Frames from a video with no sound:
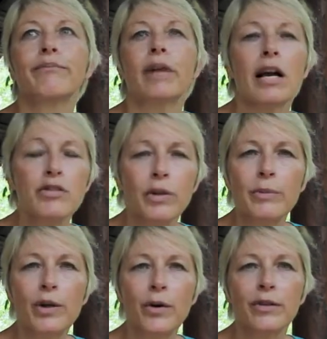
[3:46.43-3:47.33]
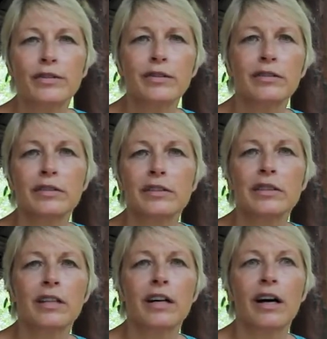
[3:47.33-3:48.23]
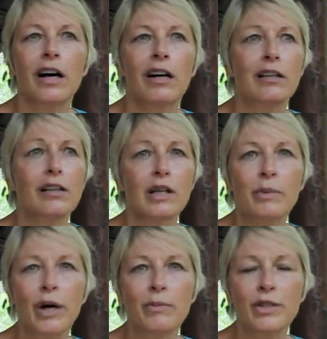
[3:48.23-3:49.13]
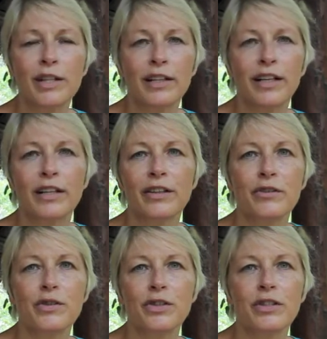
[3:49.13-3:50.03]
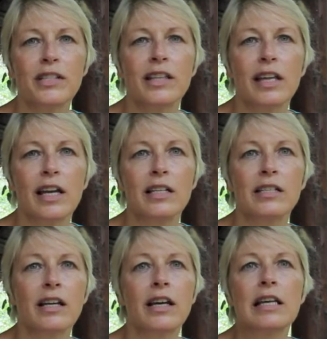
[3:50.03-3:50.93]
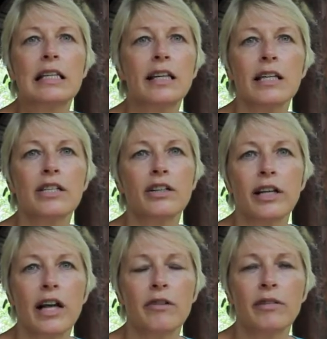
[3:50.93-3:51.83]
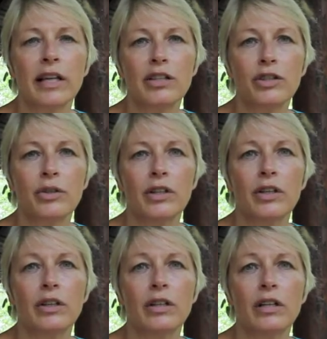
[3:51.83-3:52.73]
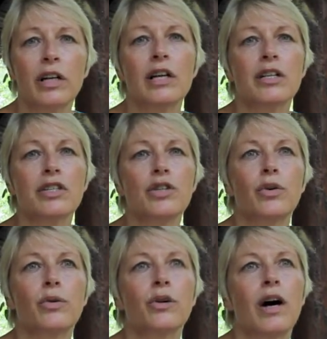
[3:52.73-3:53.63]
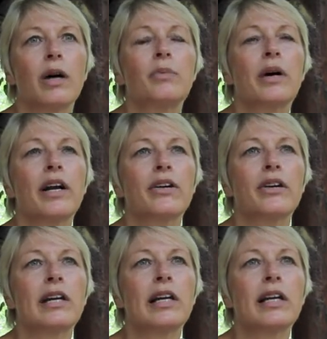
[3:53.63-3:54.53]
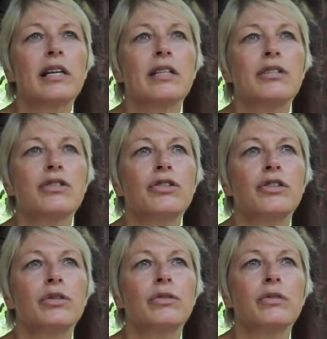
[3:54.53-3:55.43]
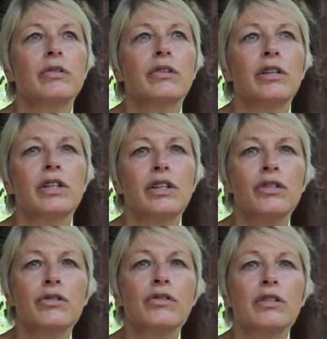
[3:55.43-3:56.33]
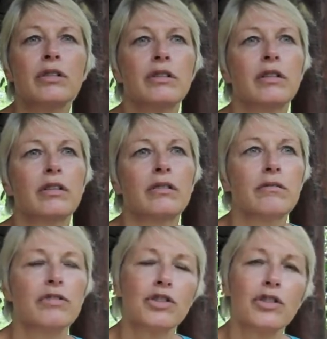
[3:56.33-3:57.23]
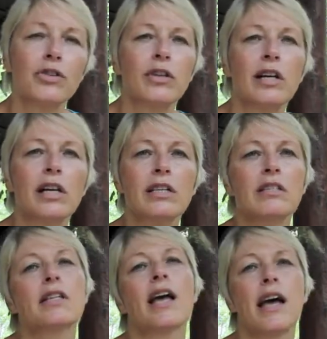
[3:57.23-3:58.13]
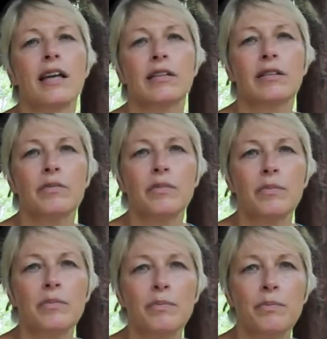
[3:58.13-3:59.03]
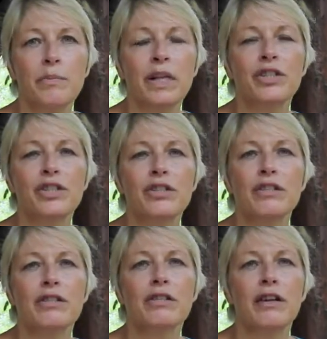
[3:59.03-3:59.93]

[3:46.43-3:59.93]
ice cream cones, lollipops, a lot of those sorts of things, the kids here cannot relate to at all. So our priority is to use stories and pictures